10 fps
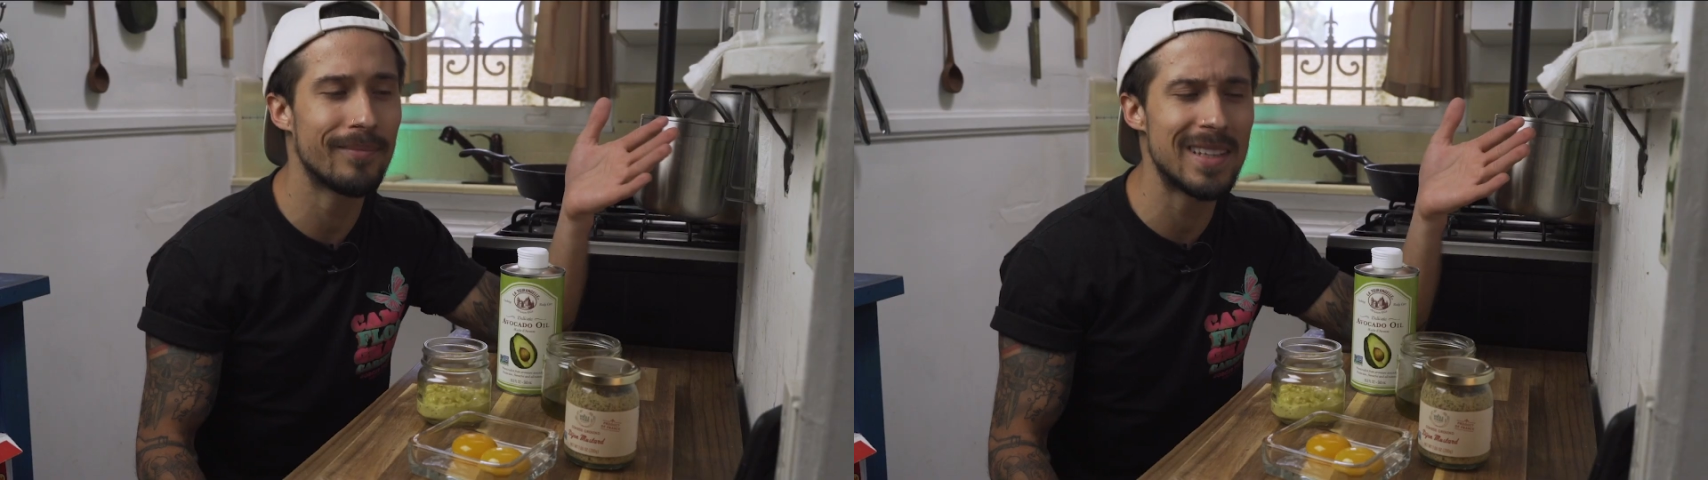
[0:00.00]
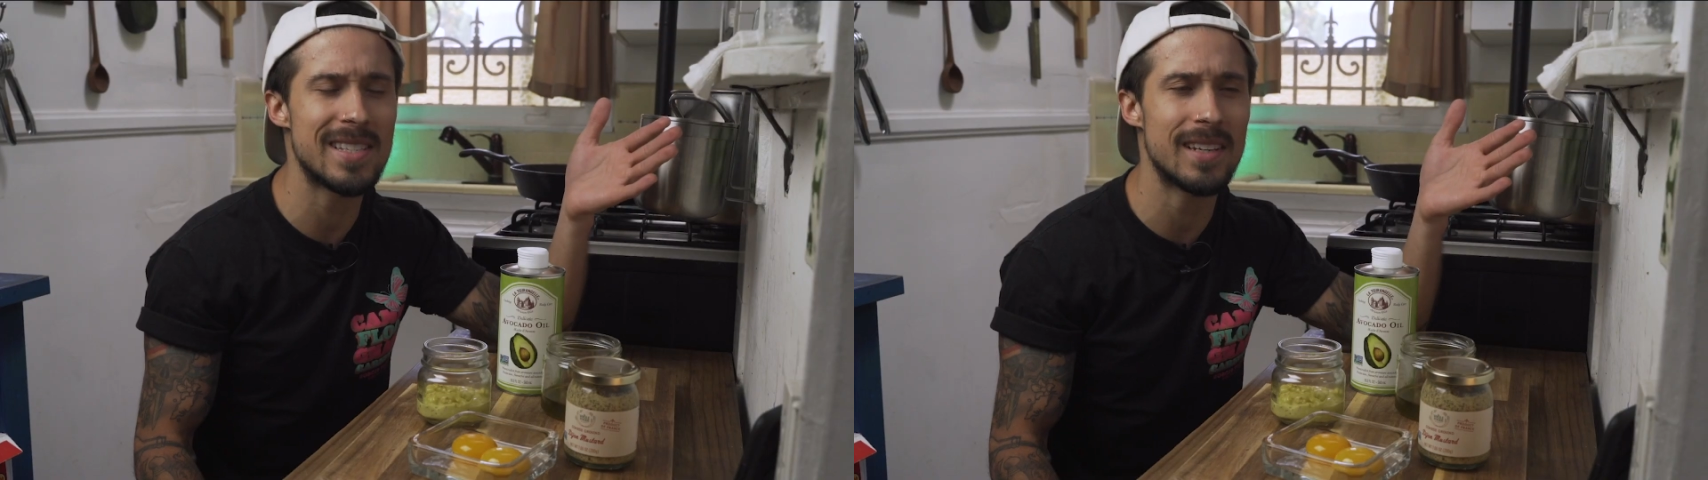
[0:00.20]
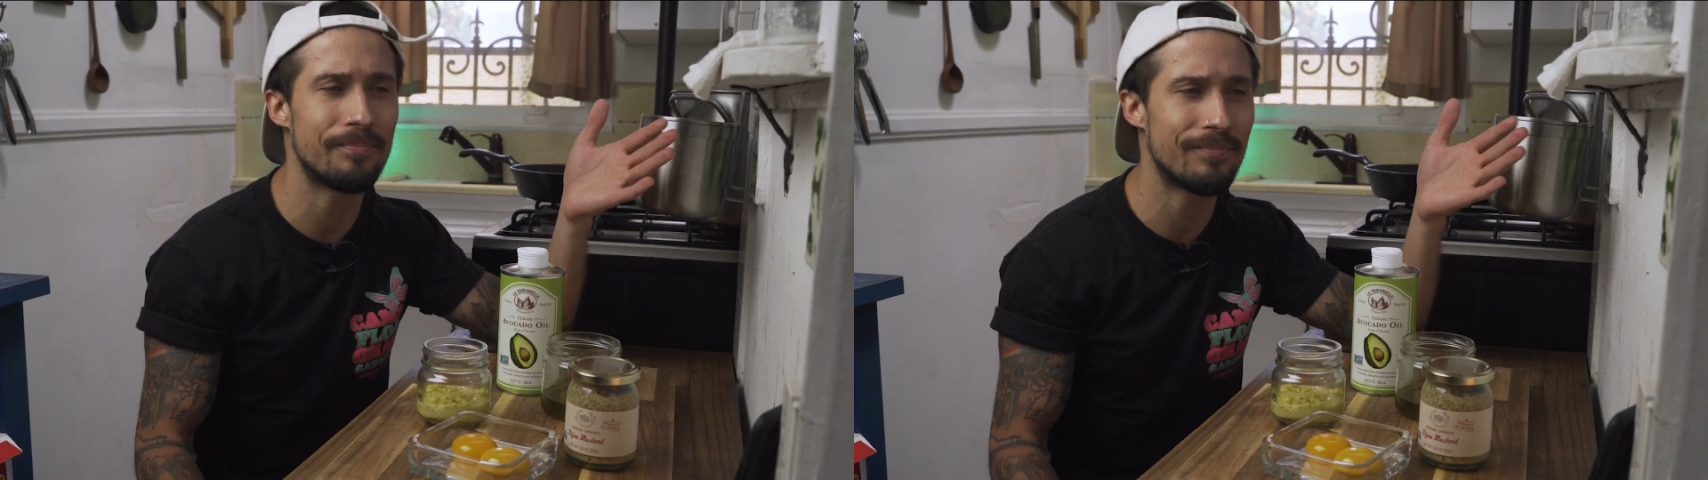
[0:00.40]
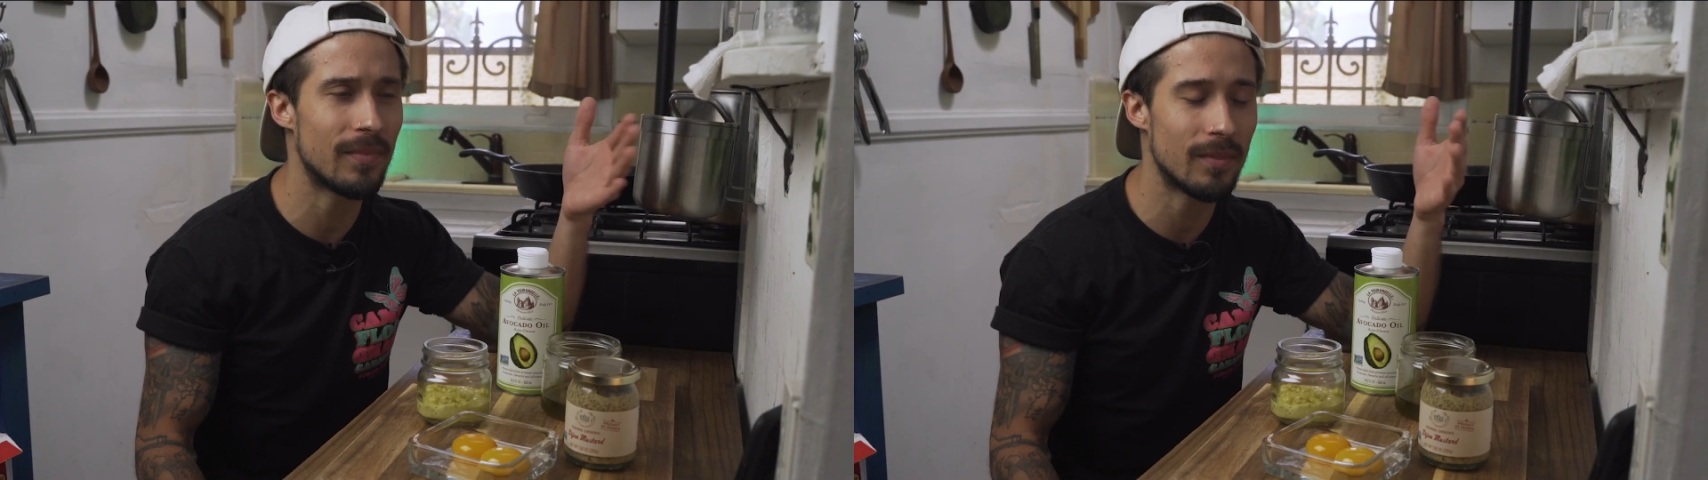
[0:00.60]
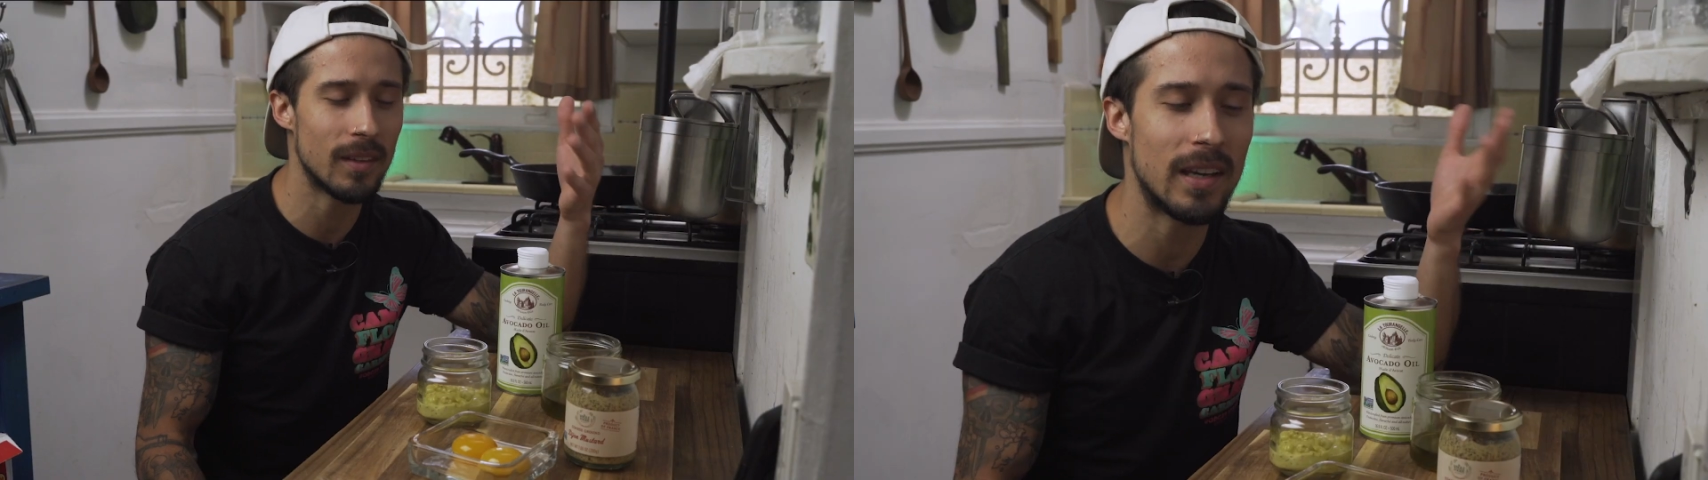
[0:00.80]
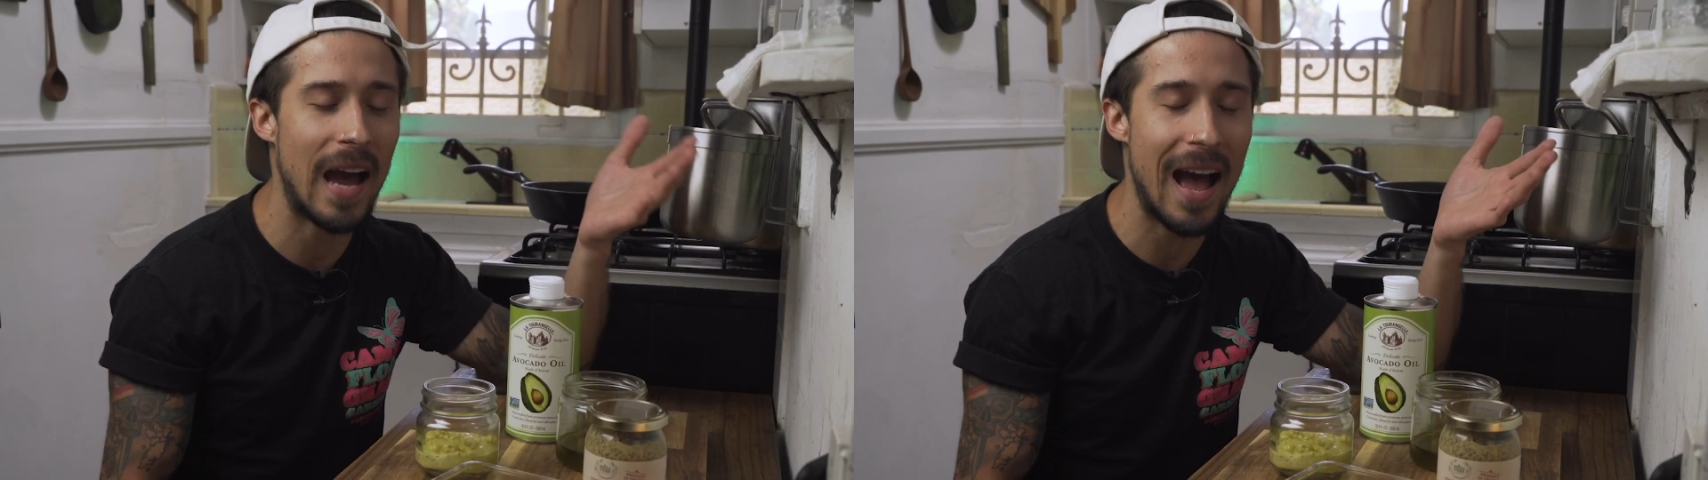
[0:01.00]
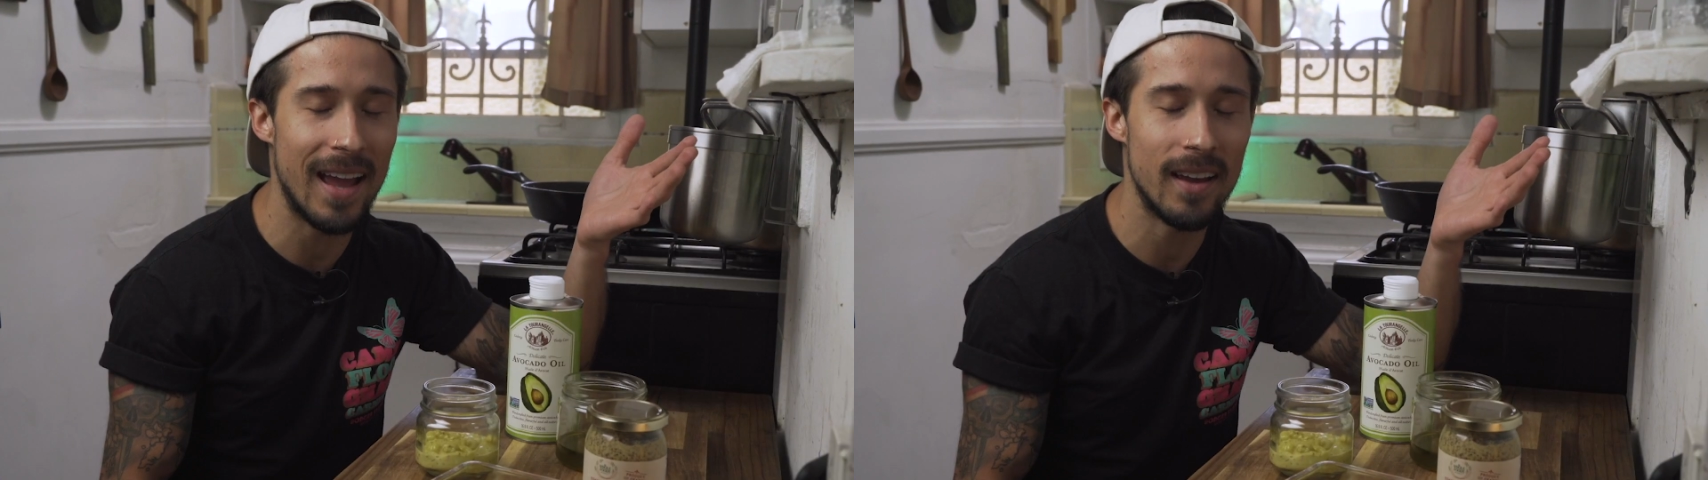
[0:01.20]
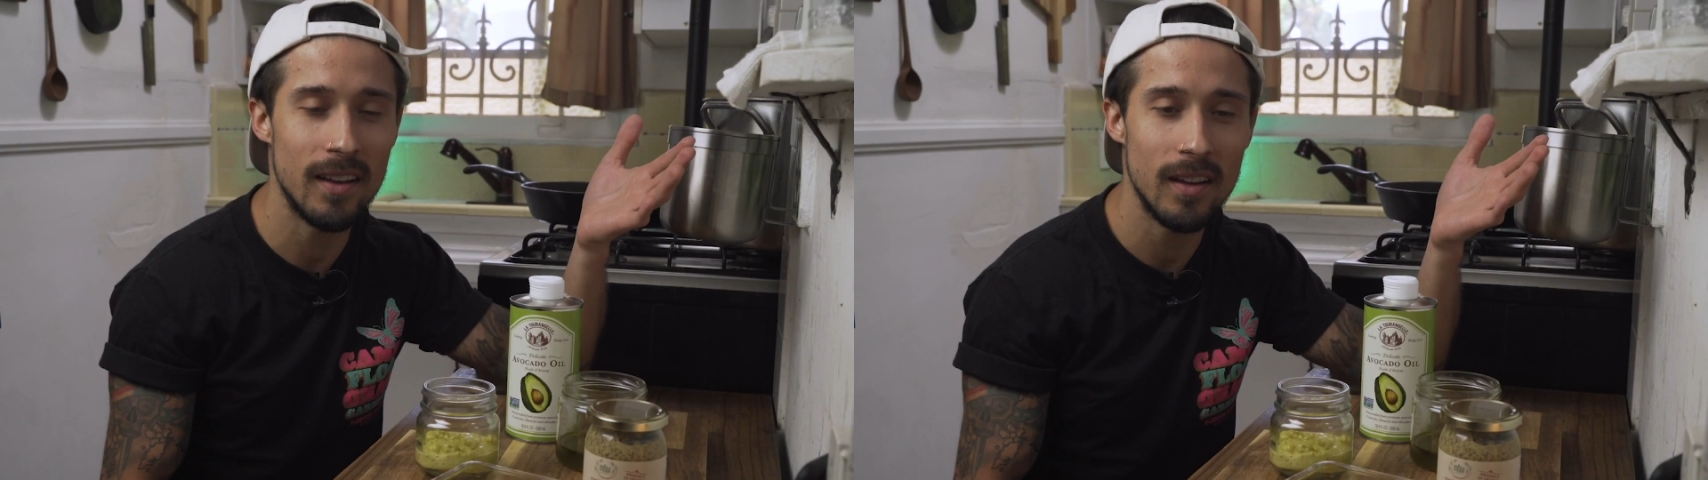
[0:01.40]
listen, guy,